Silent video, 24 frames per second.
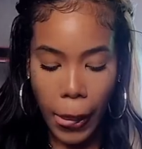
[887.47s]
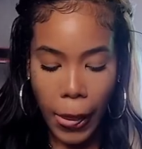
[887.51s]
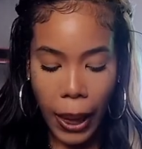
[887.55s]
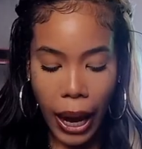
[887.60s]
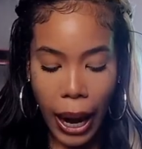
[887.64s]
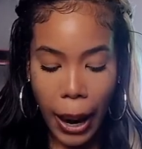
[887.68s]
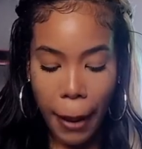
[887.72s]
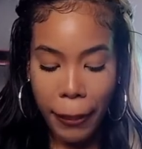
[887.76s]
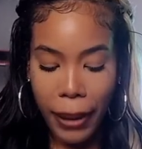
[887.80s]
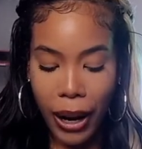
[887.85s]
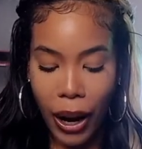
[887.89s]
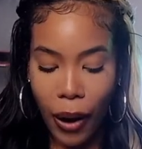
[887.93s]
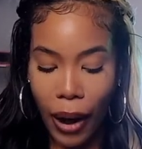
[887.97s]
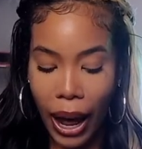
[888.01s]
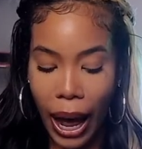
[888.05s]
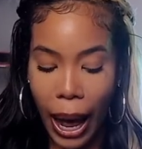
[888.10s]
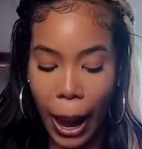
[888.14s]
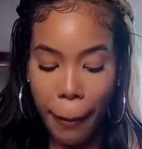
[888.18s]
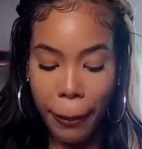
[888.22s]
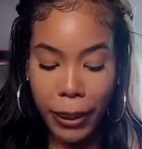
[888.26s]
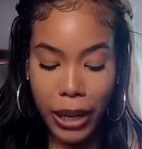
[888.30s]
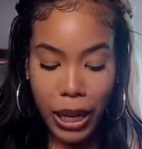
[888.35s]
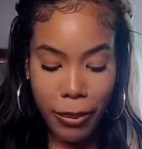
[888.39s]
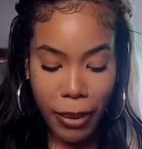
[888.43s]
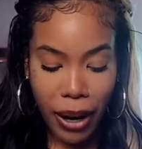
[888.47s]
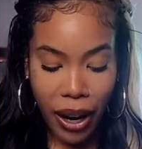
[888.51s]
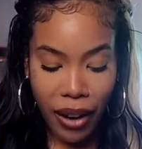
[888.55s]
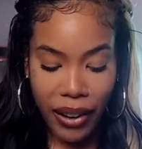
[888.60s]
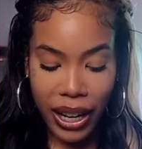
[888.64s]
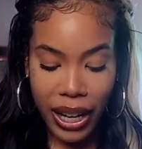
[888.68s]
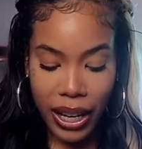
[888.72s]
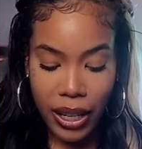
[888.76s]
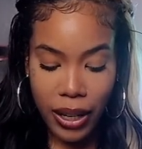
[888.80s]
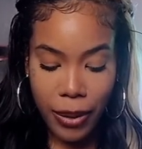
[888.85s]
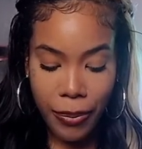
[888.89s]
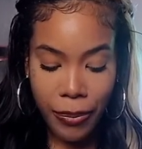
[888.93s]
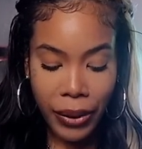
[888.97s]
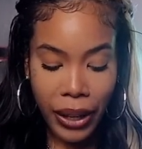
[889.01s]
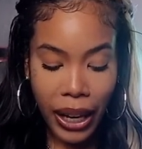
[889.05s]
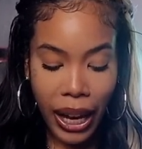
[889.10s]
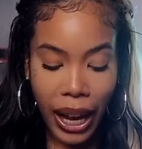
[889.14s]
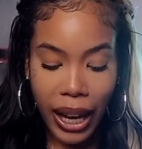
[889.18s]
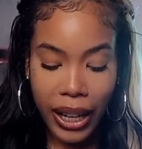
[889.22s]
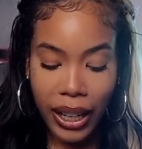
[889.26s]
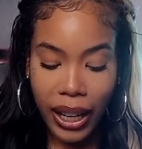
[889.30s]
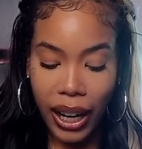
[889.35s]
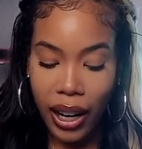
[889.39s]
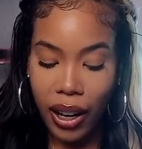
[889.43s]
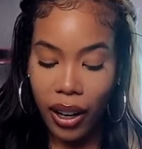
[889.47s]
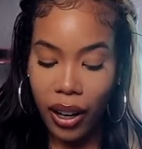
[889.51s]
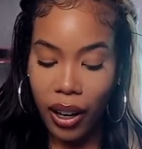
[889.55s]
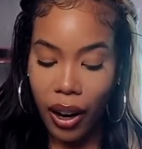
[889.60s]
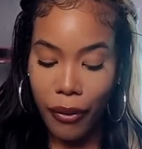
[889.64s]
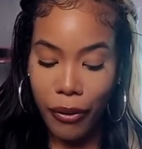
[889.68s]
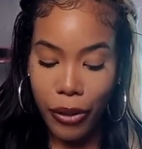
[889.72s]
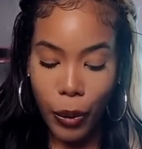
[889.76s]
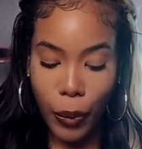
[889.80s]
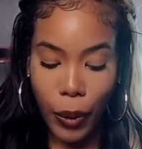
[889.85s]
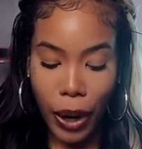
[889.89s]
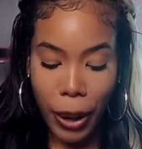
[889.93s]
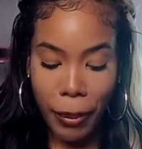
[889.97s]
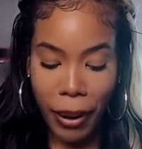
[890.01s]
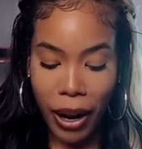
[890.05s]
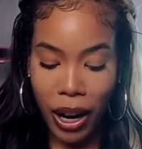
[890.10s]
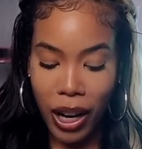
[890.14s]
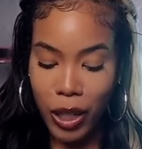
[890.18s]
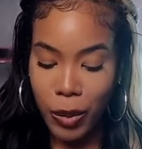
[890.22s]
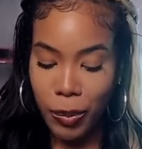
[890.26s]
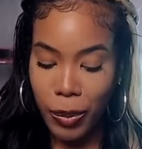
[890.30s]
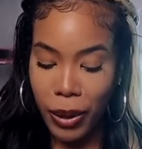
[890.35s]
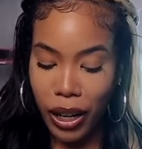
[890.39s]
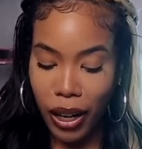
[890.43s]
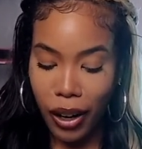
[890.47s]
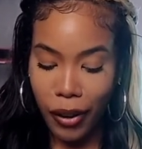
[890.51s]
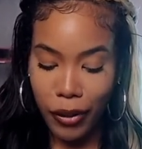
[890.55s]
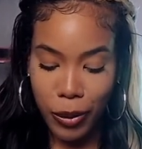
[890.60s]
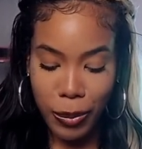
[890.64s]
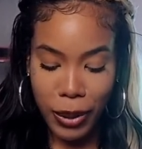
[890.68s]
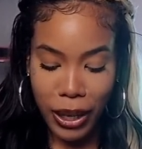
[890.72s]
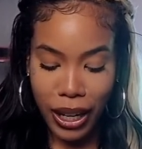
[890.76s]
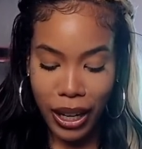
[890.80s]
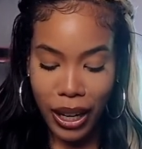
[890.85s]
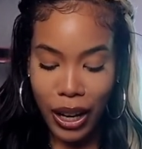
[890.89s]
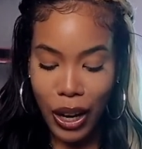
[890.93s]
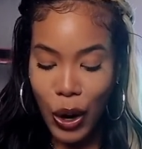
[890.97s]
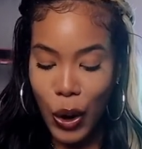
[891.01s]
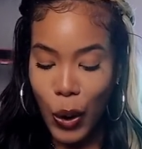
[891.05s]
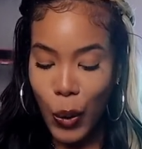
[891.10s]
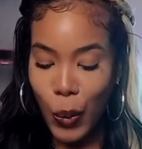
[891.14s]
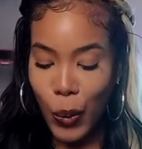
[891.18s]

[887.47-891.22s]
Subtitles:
I am now happily married and I love the way my husband loves me.